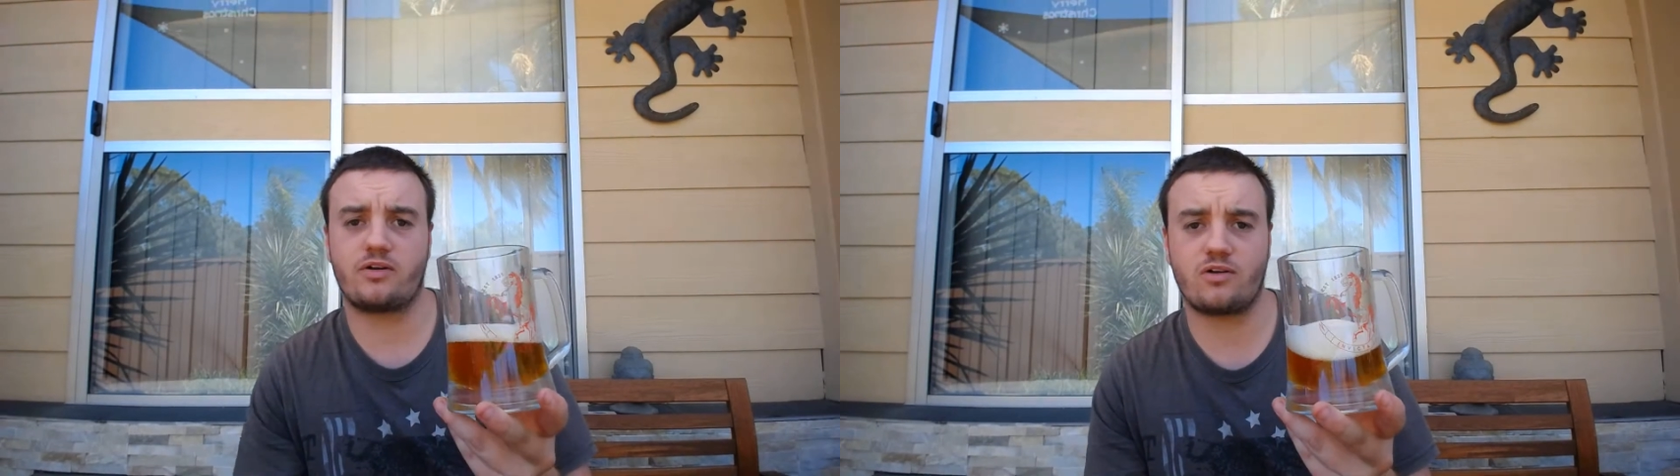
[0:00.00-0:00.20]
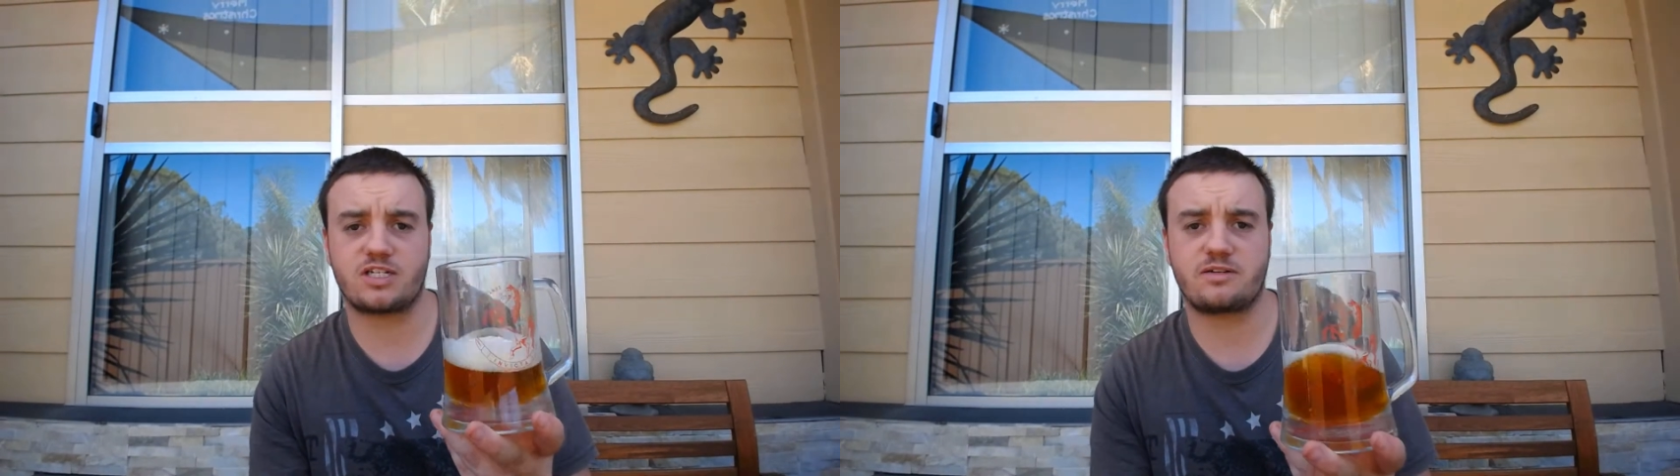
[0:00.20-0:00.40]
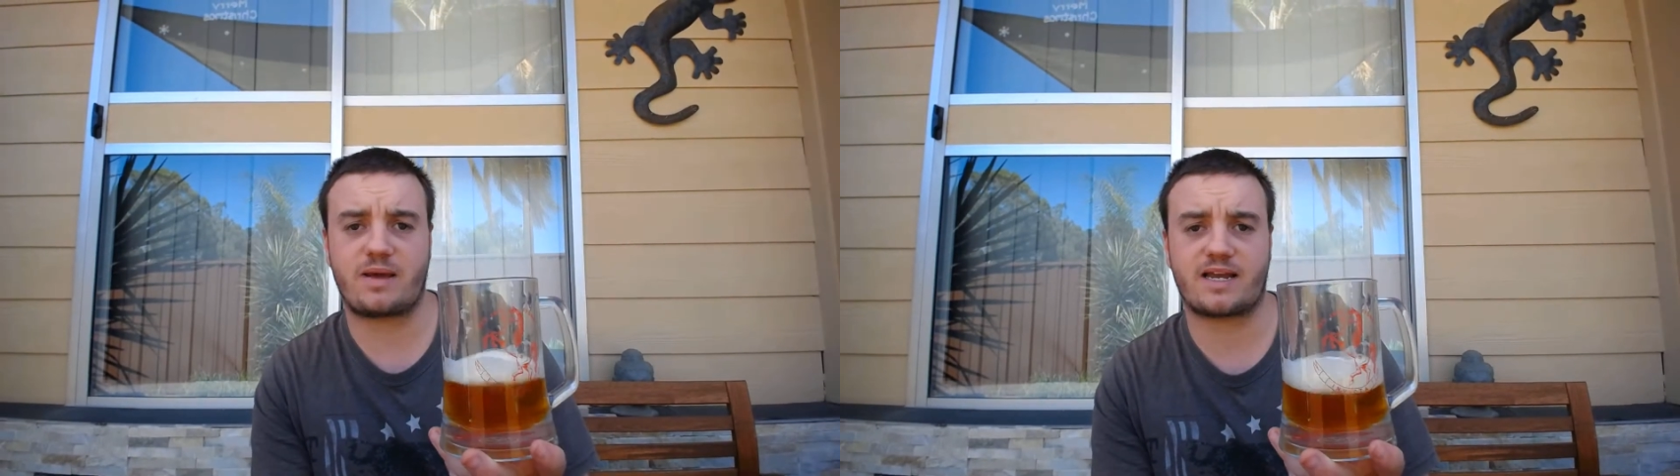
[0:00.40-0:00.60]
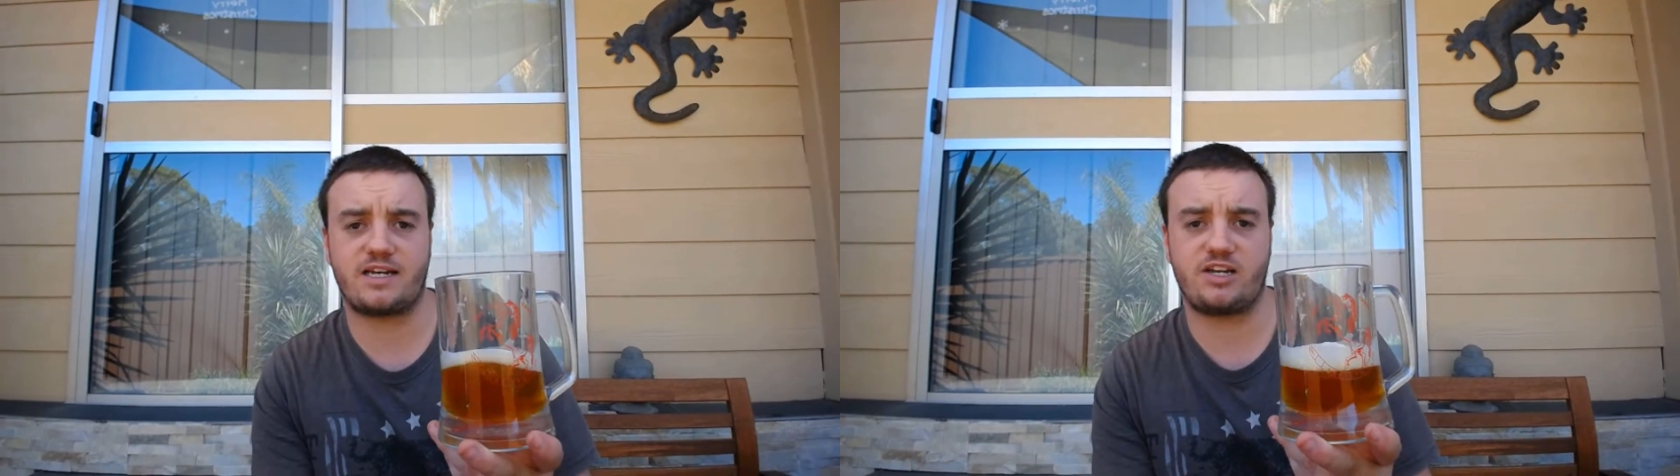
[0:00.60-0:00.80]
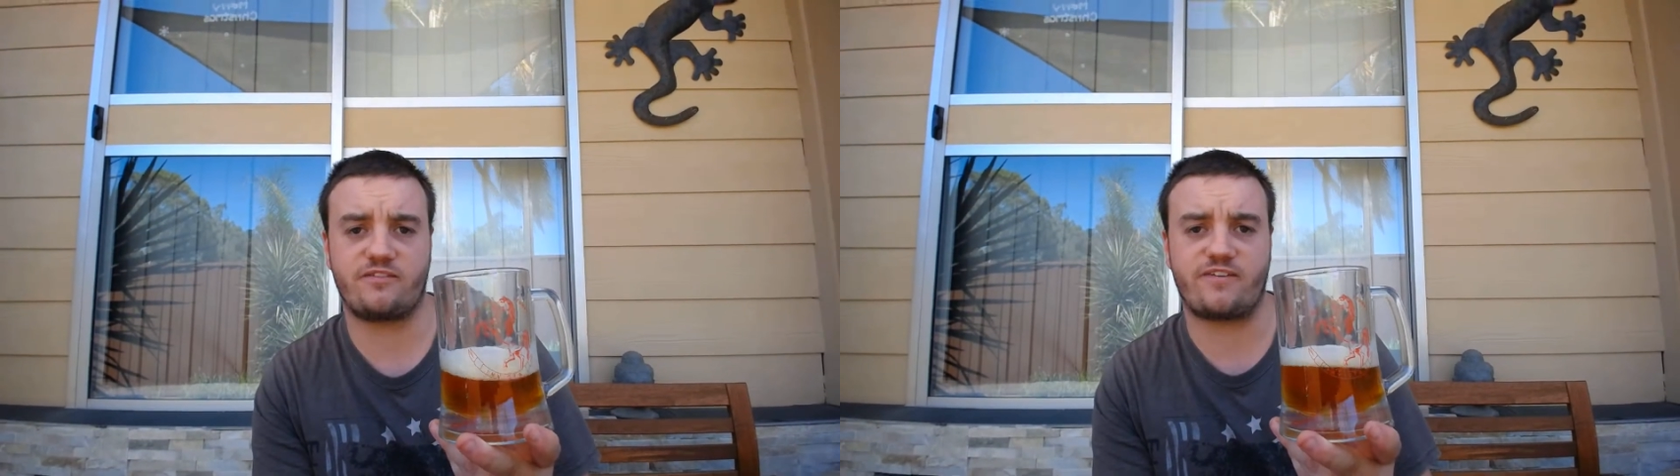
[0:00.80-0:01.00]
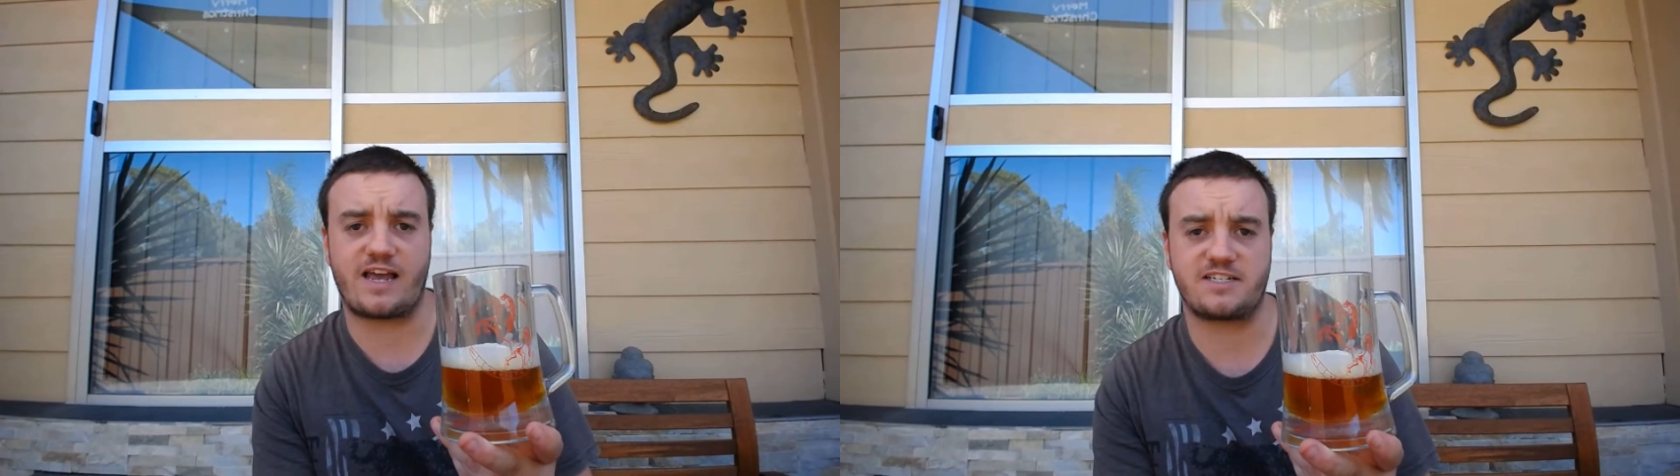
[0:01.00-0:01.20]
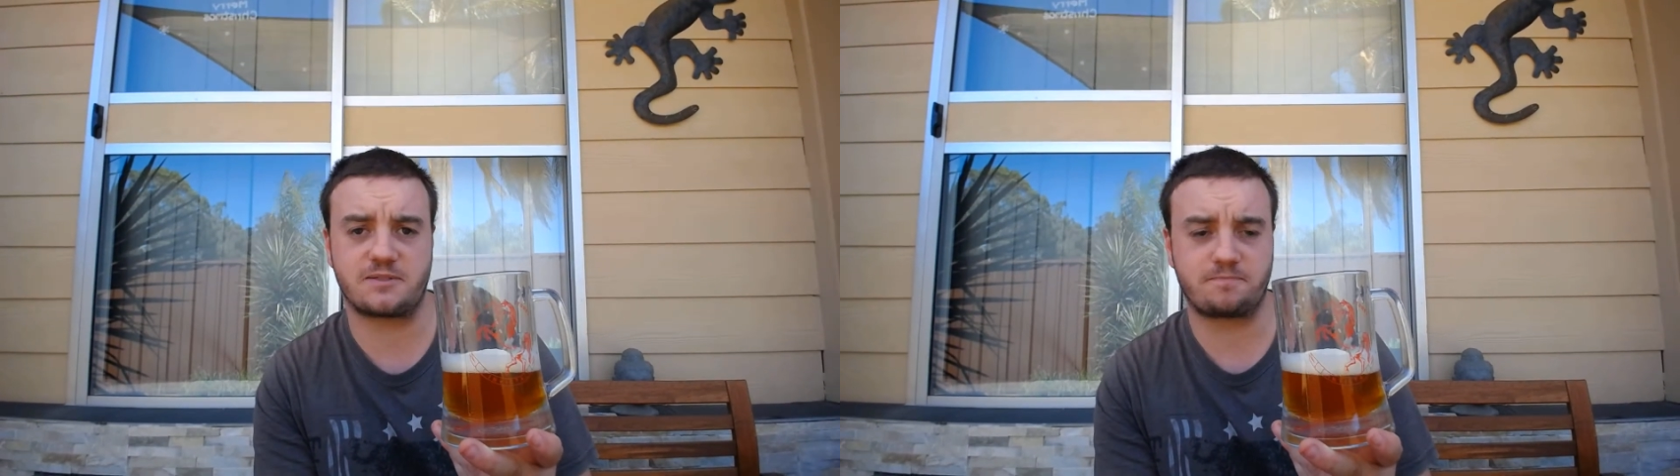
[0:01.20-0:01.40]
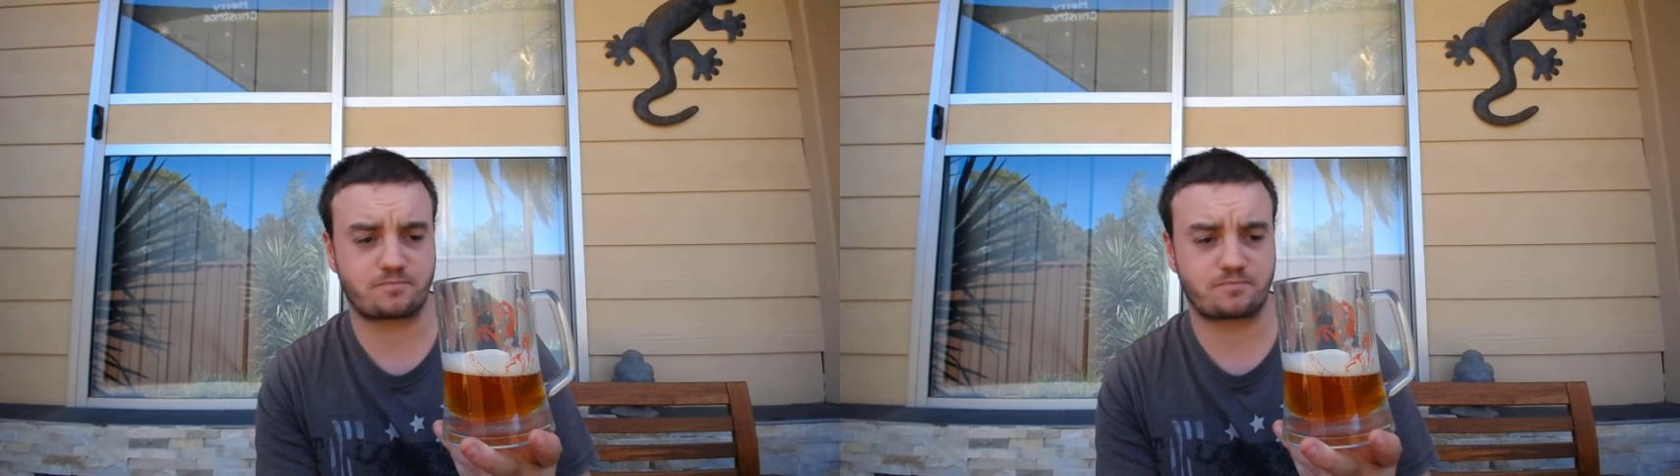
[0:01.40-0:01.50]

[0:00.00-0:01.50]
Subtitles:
not smacking in your face,